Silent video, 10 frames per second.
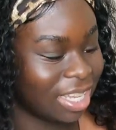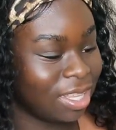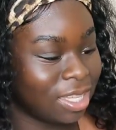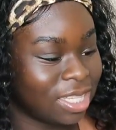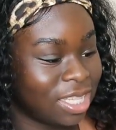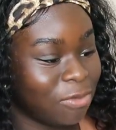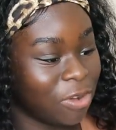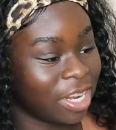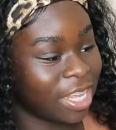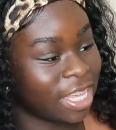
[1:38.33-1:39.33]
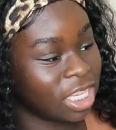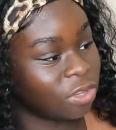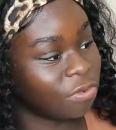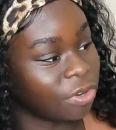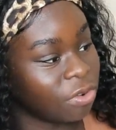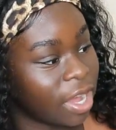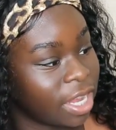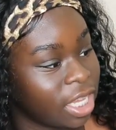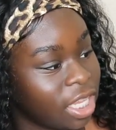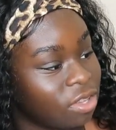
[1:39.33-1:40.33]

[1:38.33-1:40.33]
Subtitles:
This one is fruit honey.